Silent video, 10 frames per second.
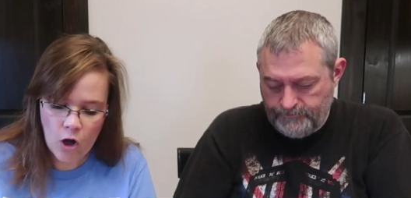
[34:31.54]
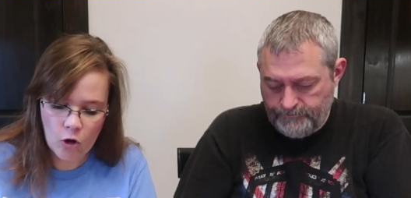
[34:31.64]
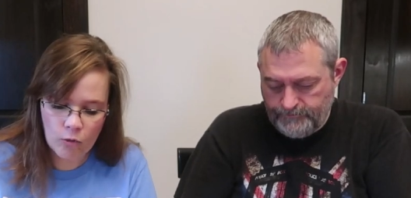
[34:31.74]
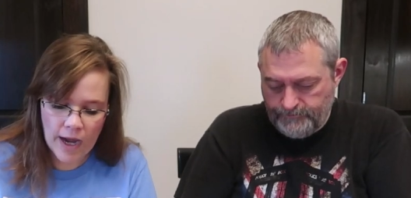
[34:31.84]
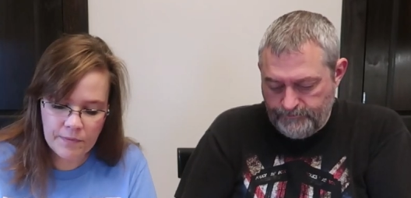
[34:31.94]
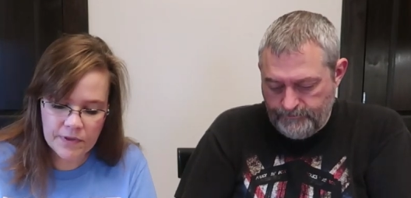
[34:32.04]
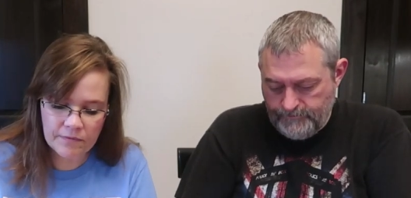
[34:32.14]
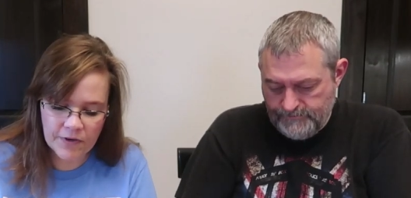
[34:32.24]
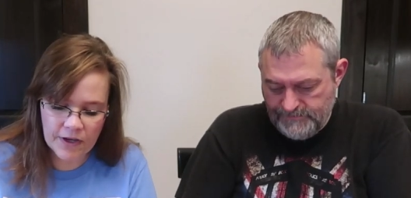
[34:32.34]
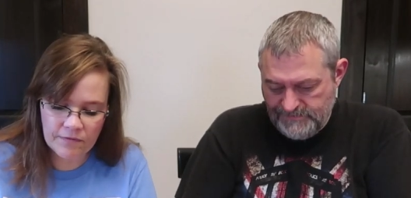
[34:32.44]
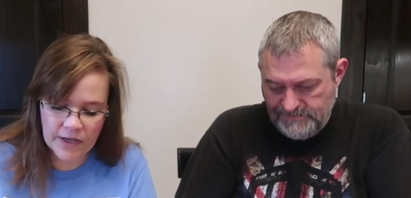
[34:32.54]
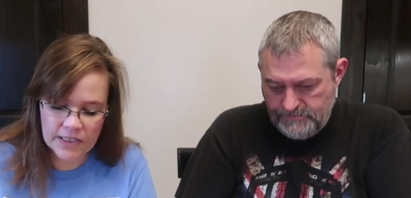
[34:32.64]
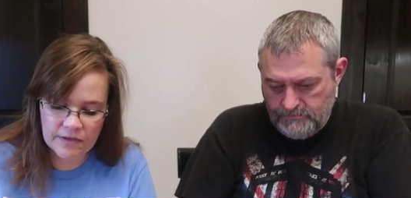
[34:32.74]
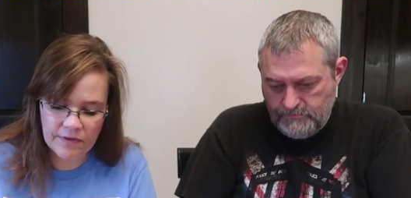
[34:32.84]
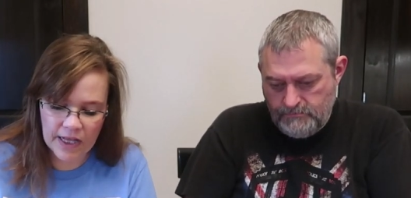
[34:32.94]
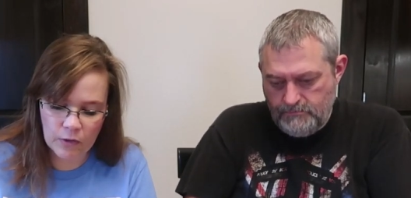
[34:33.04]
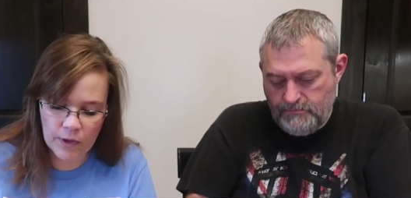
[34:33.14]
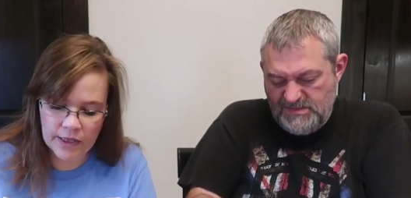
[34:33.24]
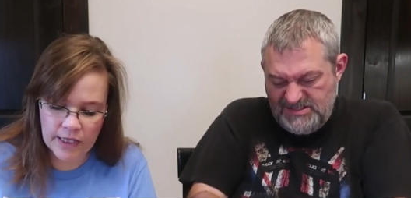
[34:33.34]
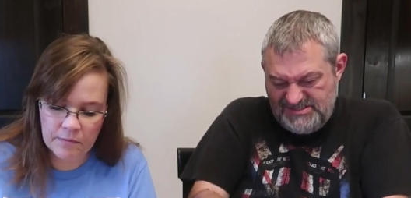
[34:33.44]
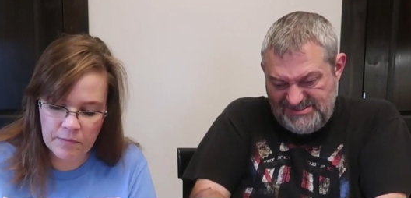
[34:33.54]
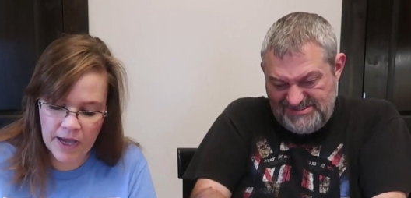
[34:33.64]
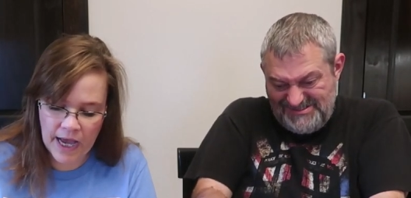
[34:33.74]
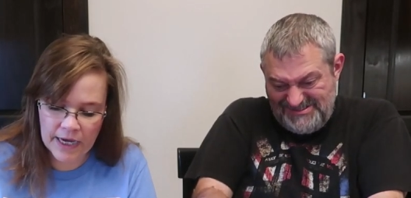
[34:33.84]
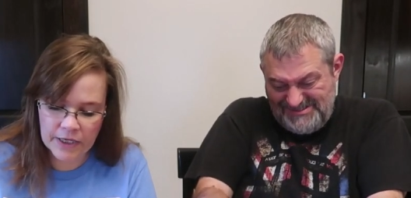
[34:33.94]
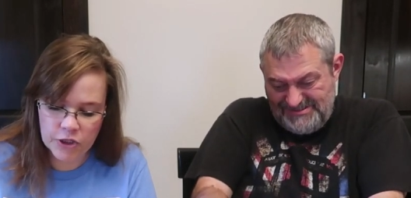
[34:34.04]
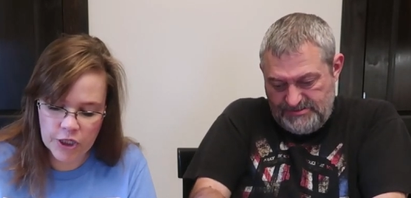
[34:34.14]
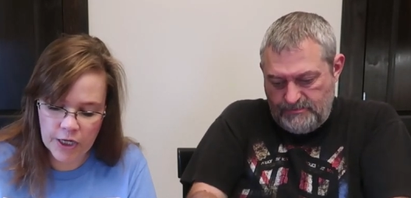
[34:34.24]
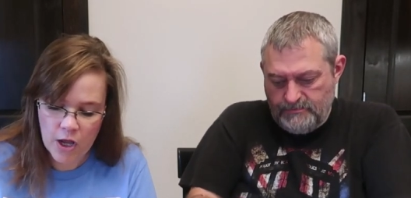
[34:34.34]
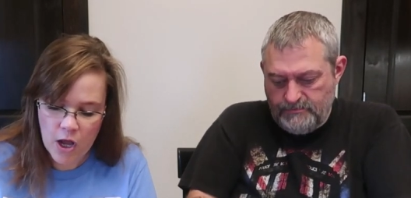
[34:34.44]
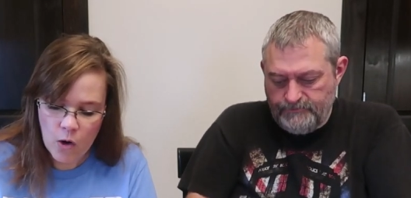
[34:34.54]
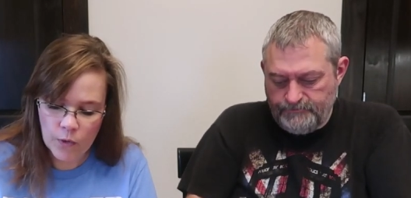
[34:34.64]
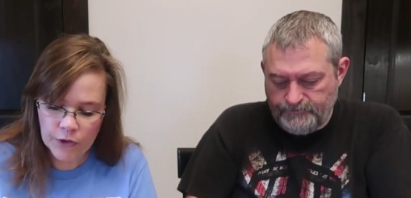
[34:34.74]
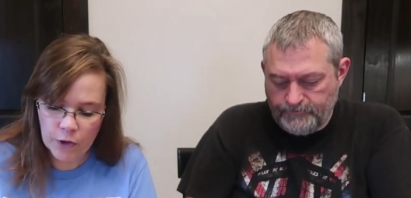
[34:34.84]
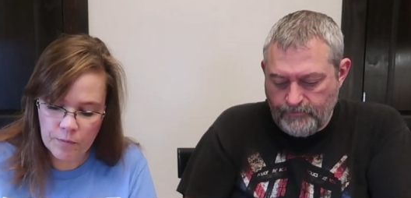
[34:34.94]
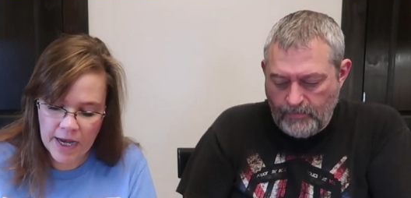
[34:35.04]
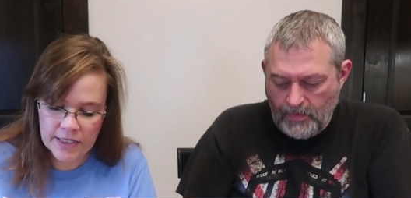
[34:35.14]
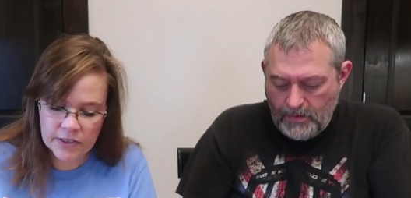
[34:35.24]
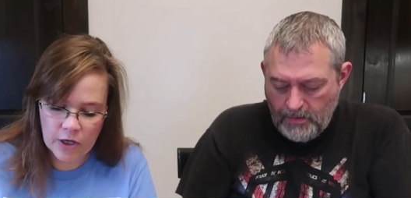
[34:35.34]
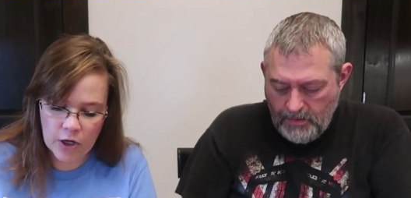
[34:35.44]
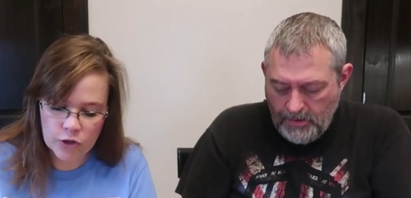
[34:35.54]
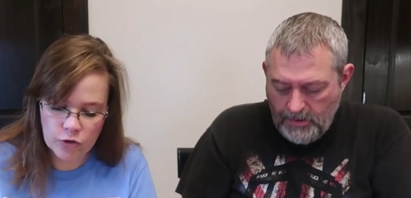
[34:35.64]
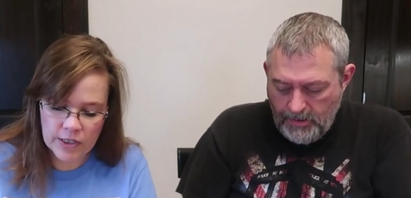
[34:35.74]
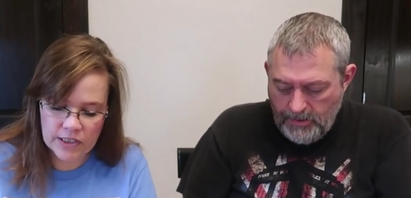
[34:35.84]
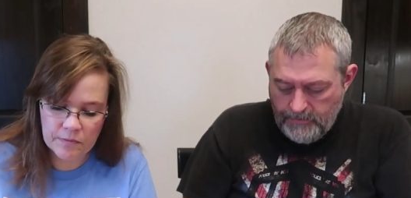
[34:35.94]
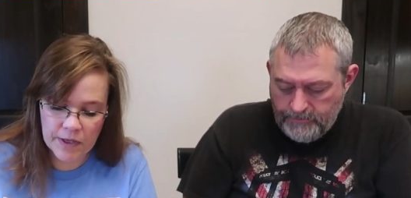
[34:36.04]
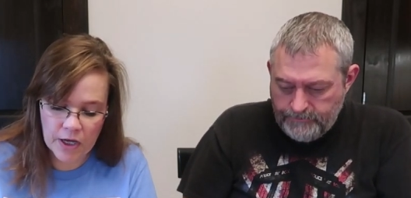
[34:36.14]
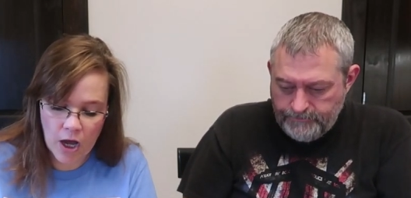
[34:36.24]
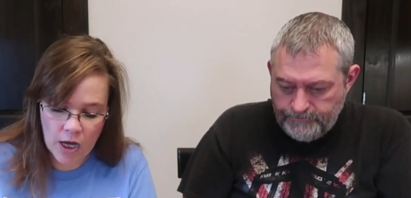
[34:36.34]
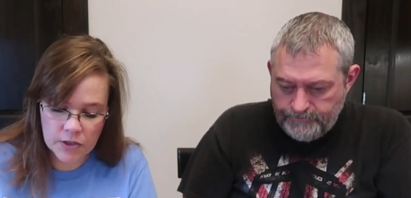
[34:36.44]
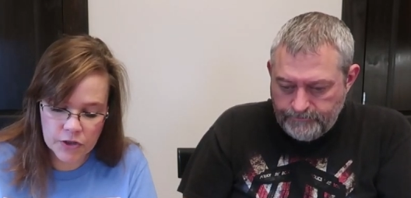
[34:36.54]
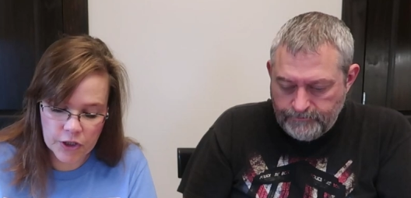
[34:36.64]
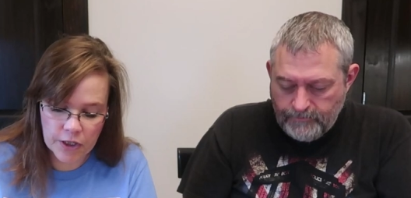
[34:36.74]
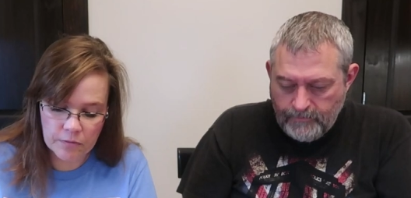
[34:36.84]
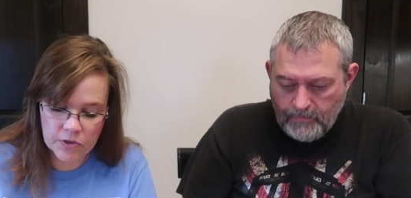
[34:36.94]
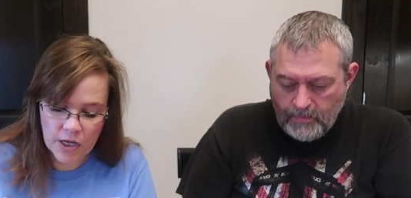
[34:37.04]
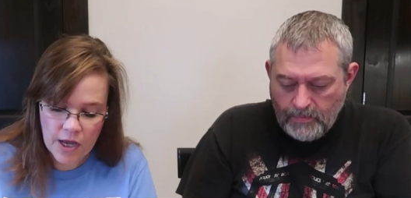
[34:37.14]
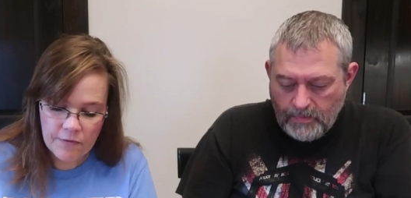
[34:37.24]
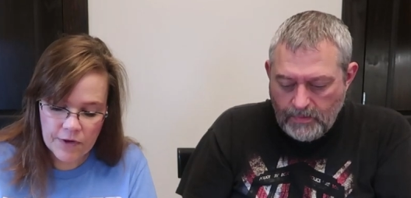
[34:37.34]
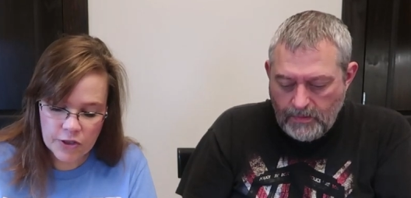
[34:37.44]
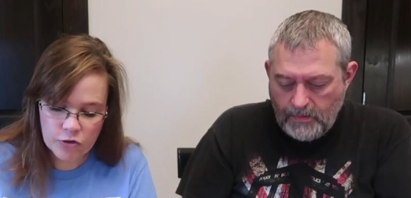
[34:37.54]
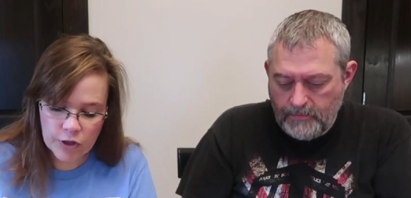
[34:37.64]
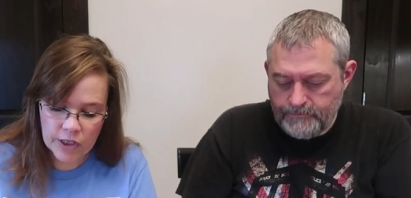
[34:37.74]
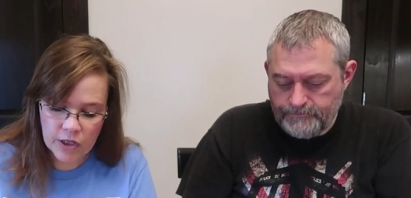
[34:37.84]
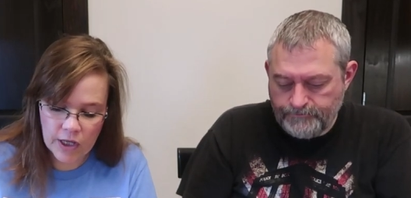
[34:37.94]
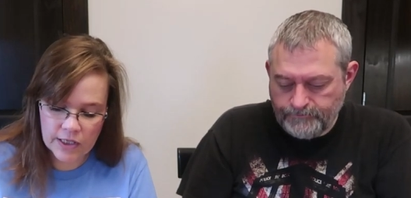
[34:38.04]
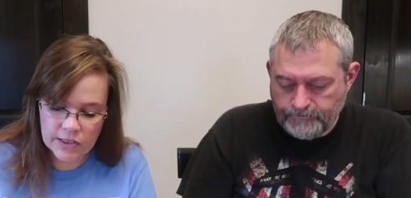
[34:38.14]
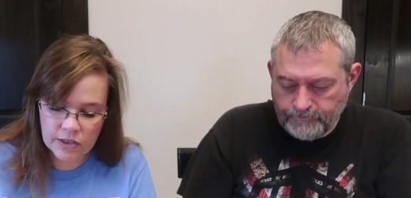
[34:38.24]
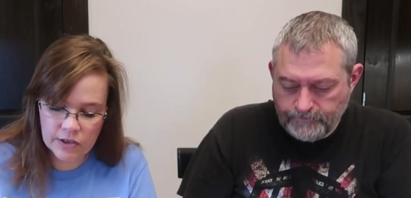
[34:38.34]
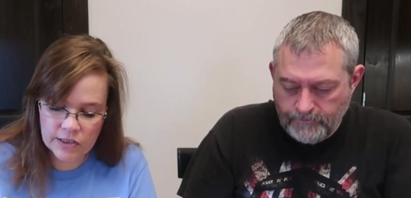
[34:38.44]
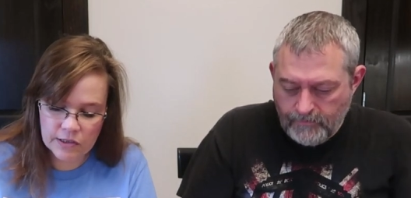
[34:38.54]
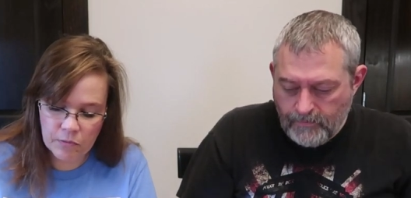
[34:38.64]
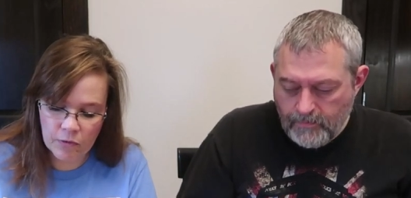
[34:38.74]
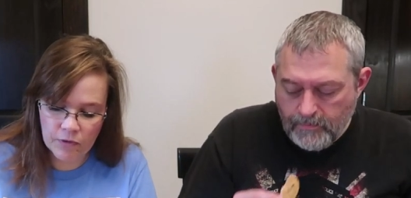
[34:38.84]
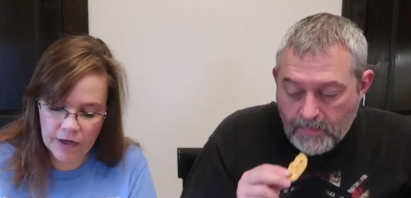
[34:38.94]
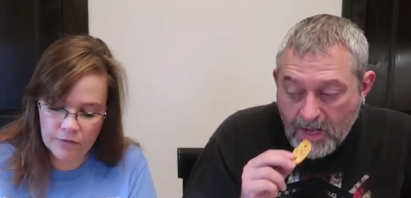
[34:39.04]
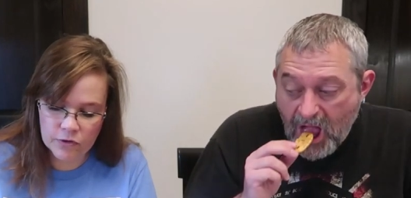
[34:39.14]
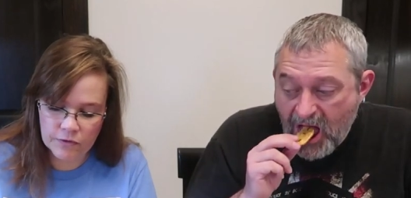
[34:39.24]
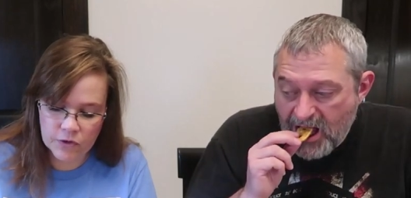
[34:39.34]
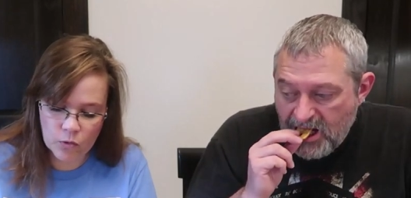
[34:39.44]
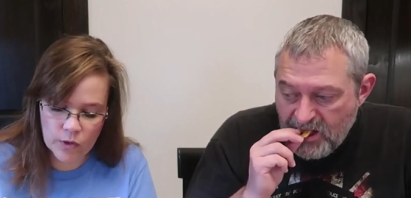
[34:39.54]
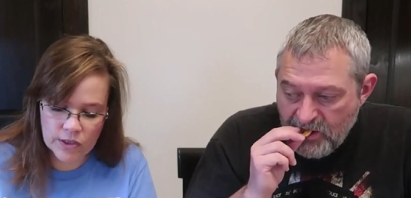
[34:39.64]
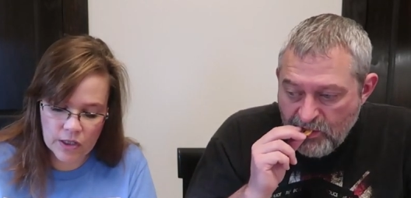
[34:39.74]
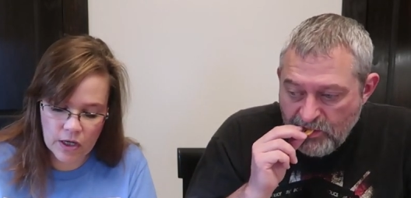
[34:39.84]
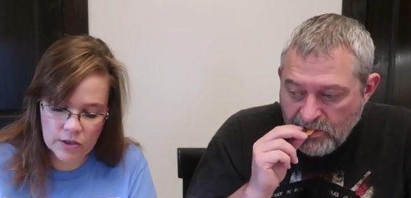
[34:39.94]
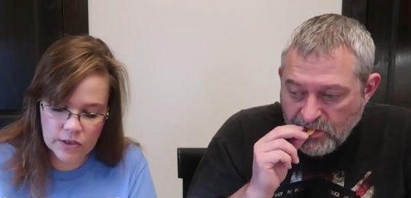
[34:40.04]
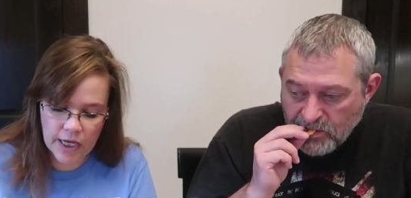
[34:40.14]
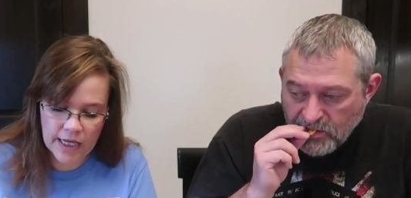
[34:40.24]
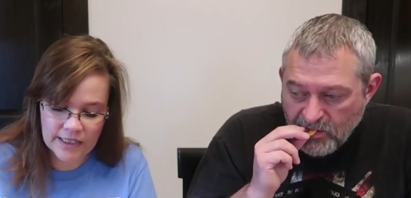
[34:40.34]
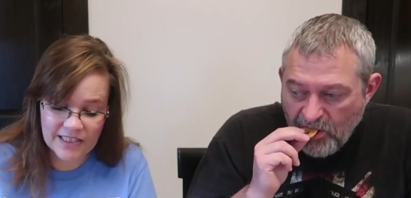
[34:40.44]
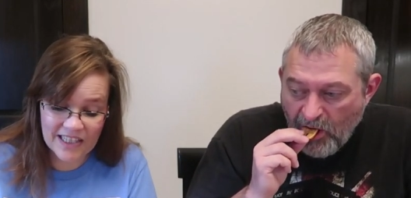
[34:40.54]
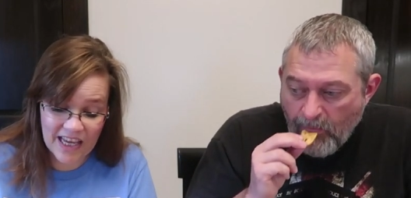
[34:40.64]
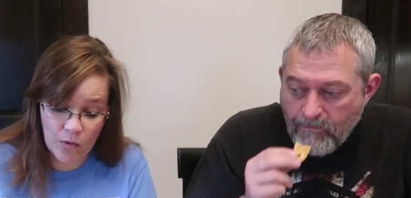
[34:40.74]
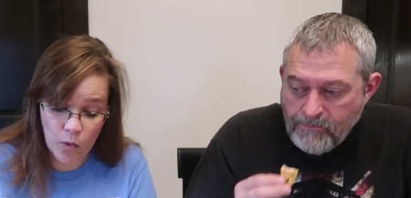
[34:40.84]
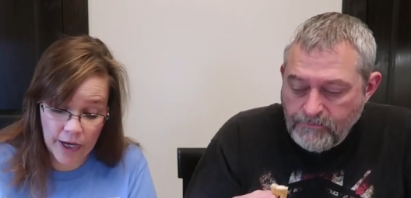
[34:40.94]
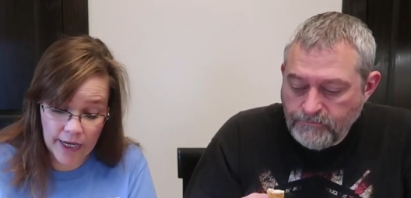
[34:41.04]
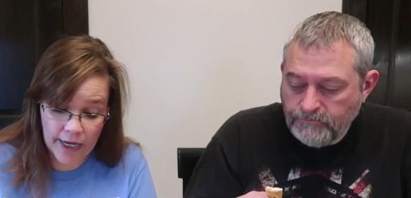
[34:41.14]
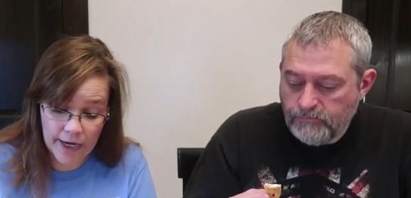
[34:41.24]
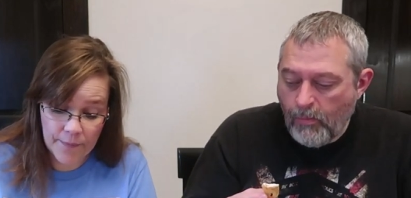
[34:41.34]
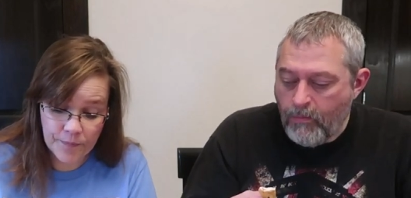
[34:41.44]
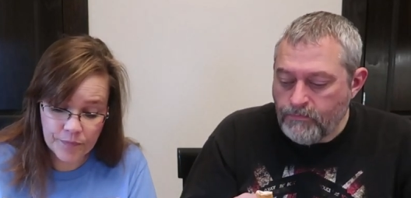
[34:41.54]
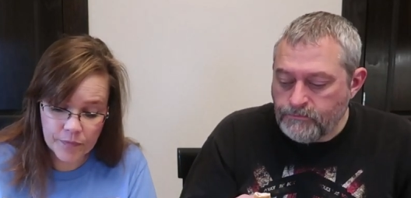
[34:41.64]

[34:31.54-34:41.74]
Speaker 1: are wrapped in fun, festive Halloween-themed packaging with their mascot dressed up in costumes, featuring the classically simple flavors of soy sauce and seaweed.